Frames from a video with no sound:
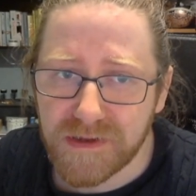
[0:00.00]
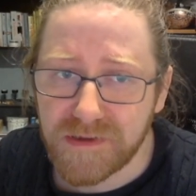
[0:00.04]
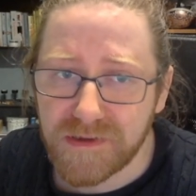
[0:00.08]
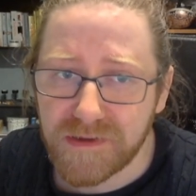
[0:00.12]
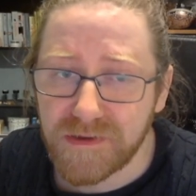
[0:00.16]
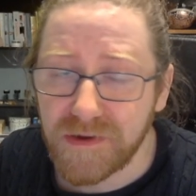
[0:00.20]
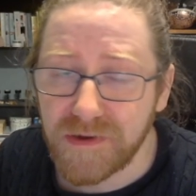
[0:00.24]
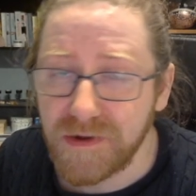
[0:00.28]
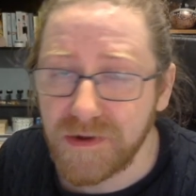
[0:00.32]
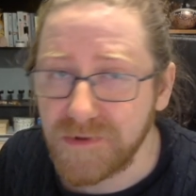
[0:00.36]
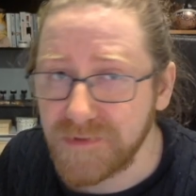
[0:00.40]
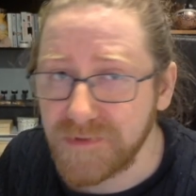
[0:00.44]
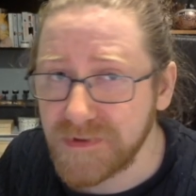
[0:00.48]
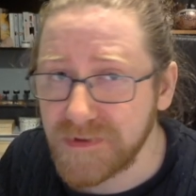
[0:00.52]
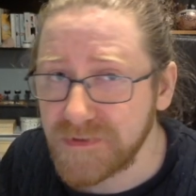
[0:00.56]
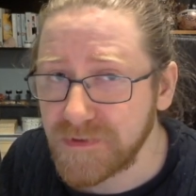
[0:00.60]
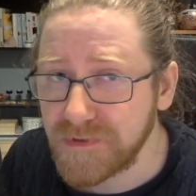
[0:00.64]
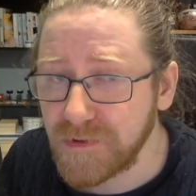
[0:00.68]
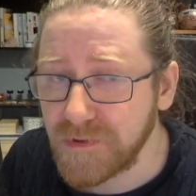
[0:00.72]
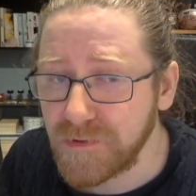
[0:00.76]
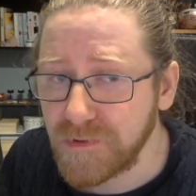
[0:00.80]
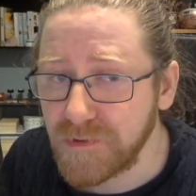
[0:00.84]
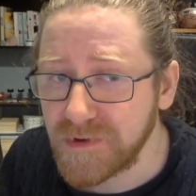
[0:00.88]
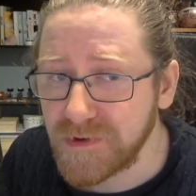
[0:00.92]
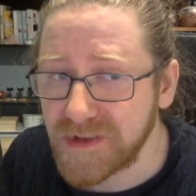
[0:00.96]
current
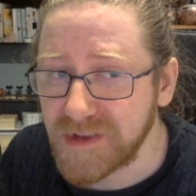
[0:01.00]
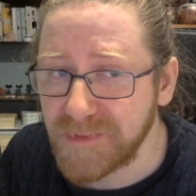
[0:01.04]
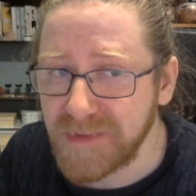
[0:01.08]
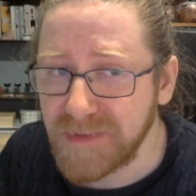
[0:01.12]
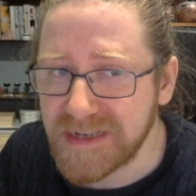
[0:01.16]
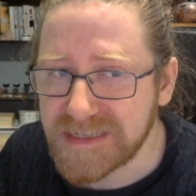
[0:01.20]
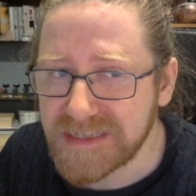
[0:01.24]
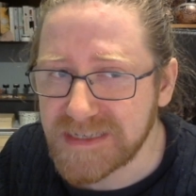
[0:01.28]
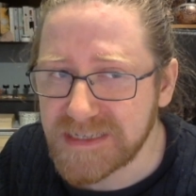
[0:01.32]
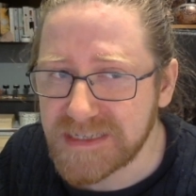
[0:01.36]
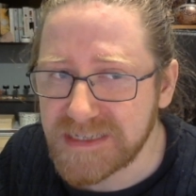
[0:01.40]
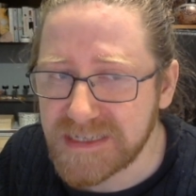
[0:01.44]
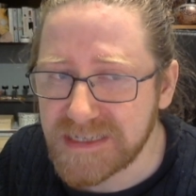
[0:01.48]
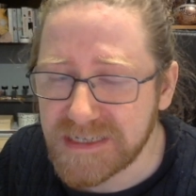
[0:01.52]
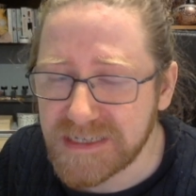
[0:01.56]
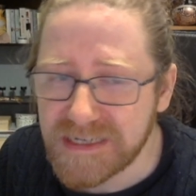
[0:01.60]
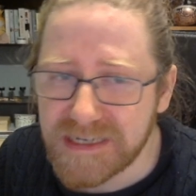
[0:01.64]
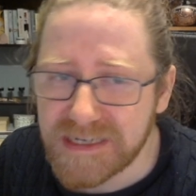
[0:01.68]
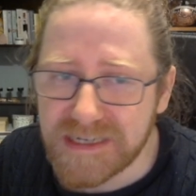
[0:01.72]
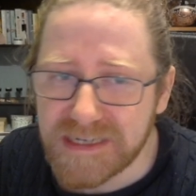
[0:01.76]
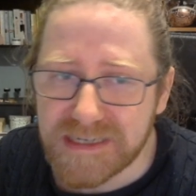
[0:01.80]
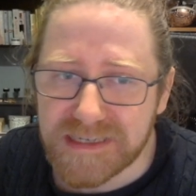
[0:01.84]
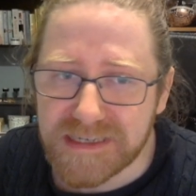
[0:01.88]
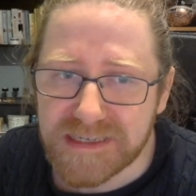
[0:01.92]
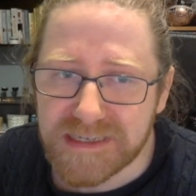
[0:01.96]
ore capacity,
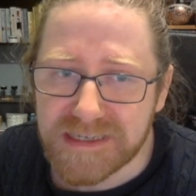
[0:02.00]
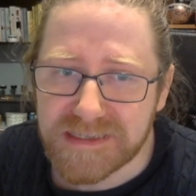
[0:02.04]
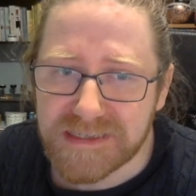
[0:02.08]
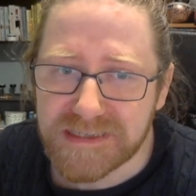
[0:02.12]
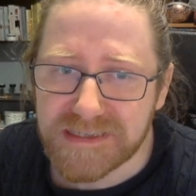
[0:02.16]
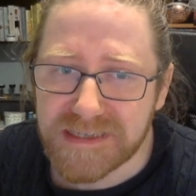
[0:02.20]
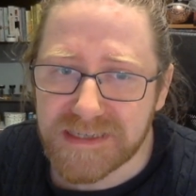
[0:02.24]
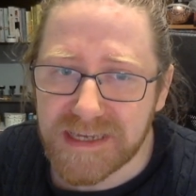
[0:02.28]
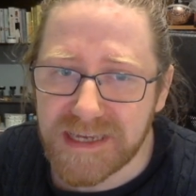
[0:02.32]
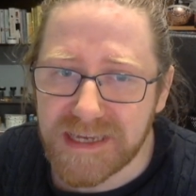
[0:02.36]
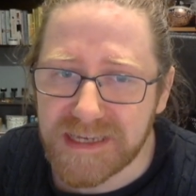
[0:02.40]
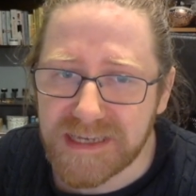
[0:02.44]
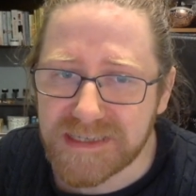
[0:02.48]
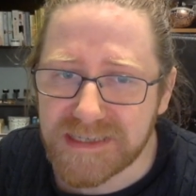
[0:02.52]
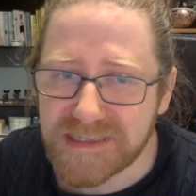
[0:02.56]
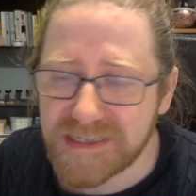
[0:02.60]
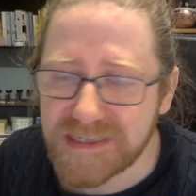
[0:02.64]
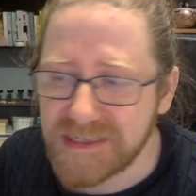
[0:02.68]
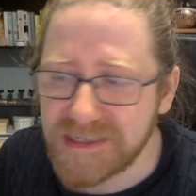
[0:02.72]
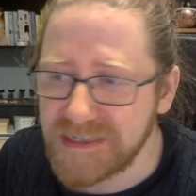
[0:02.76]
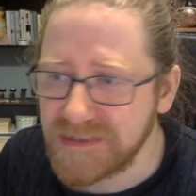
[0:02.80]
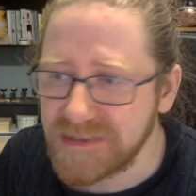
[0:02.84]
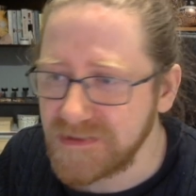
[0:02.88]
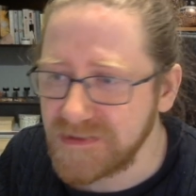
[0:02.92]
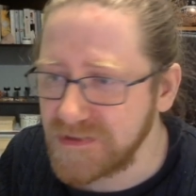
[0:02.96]
it takes
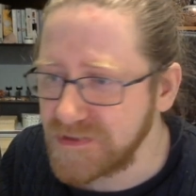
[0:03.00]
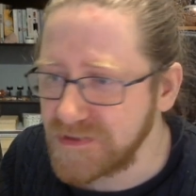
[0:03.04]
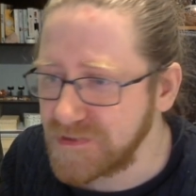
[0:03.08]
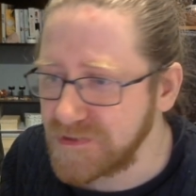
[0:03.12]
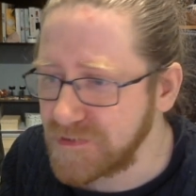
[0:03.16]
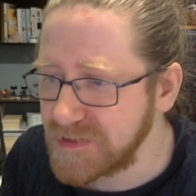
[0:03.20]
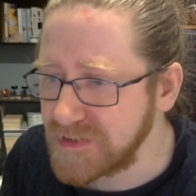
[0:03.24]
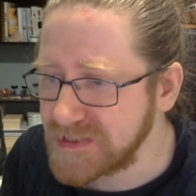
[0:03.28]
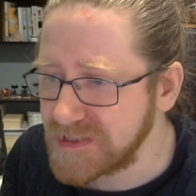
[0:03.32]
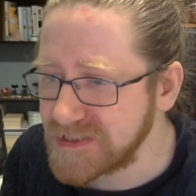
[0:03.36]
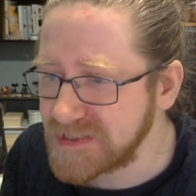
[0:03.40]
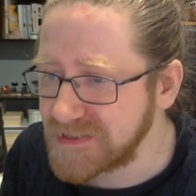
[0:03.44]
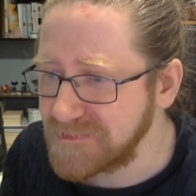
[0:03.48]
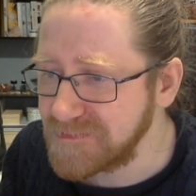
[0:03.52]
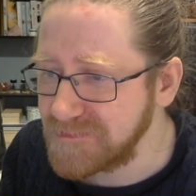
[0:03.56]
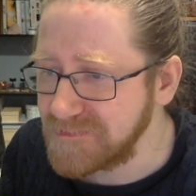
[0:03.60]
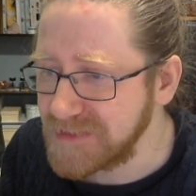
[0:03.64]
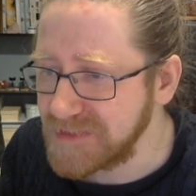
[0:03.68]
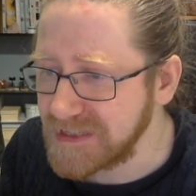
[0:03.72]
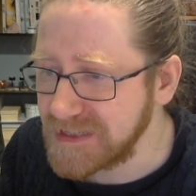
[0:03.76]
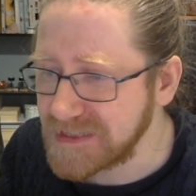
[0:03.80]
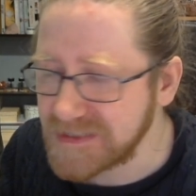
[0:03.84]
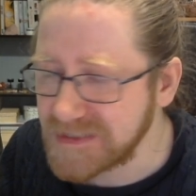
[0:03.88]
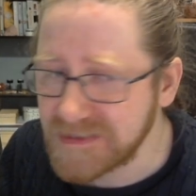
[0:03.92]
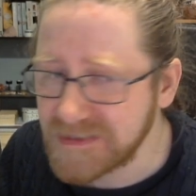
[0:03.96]
in your
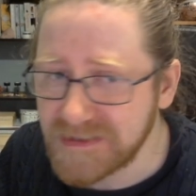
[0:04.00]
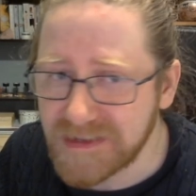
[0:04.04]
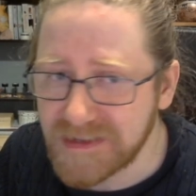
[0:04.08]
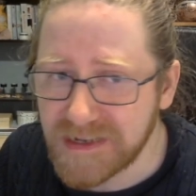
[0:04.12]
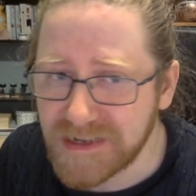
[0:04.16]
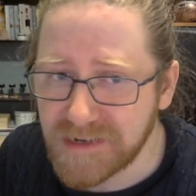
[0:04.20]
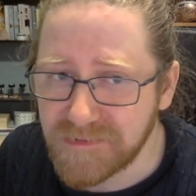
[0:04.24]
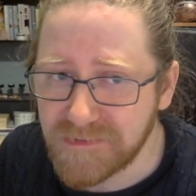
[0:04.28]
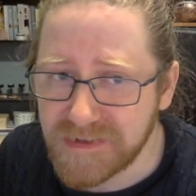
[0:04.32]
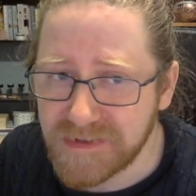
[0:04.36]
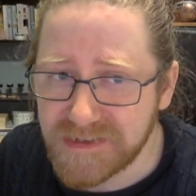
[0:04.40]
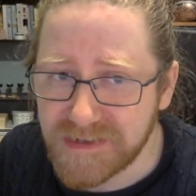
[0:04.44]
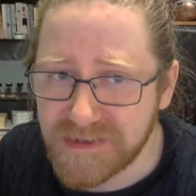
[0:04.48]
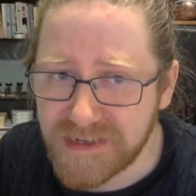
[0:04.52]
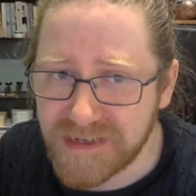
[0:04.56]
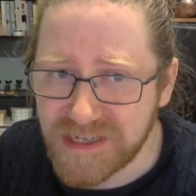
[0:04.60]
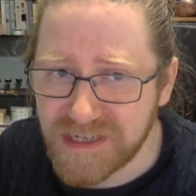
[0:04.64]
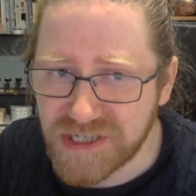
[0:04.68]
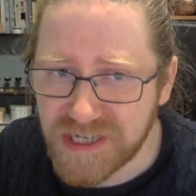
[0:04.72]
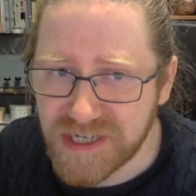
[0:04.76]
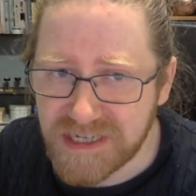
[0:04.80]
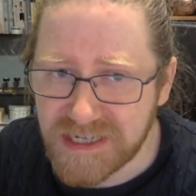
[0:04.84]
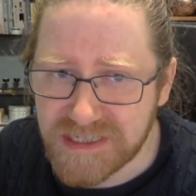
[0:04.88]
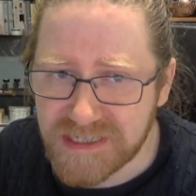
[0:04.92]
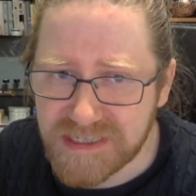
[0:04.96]
smelting everyday
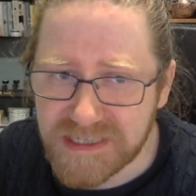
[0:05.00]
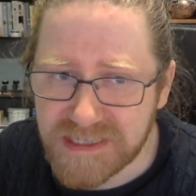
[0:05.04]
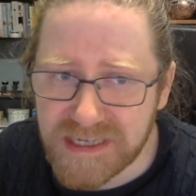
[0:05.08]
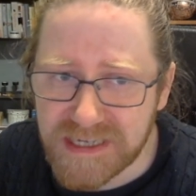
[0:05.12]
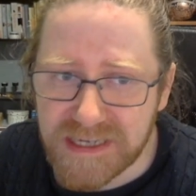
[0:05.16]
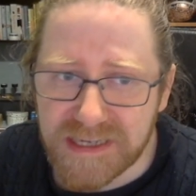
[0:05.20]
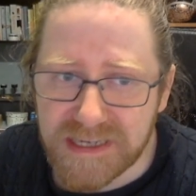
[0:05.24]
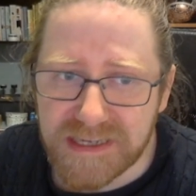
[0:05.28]
chance,